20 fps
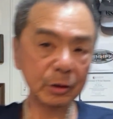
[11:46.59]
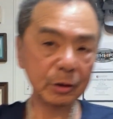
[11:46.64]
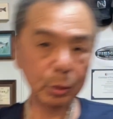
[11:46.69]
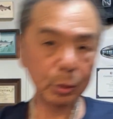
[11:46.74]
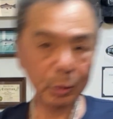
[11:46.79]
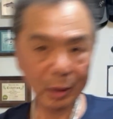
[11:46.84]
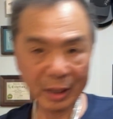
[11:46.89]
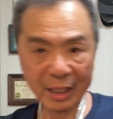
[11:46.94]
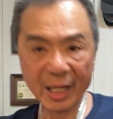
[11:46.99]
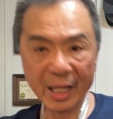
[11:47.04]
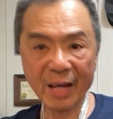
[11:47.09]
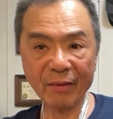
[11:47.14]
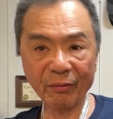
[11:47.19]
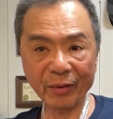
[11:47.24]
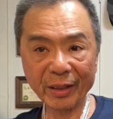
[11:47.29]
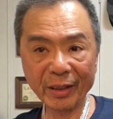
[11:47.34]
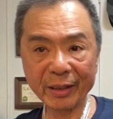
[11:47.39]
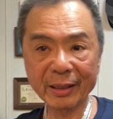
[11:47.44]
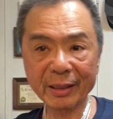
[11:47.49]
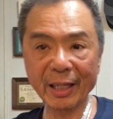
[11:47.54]
to
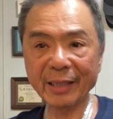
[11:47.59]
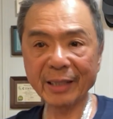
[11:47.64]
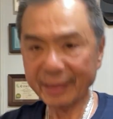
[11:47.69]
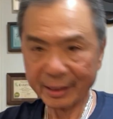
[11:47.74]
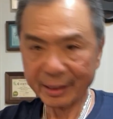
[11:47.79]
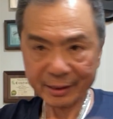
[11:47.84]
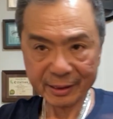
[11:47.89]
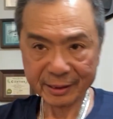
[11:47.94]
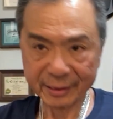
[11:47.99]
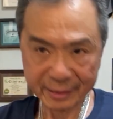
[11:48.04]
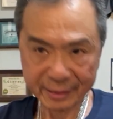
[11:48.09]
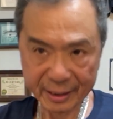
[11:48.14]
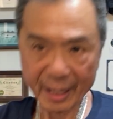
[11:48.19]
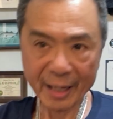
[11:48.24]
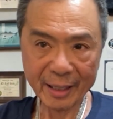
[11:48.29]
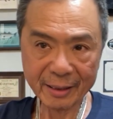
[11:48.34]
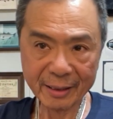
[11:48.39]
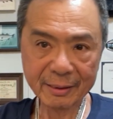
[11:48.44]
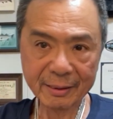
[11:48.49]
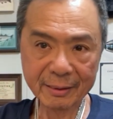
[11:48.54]
11, and then it's
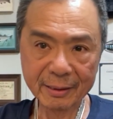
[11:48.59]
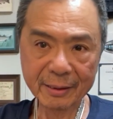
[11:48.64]
dead.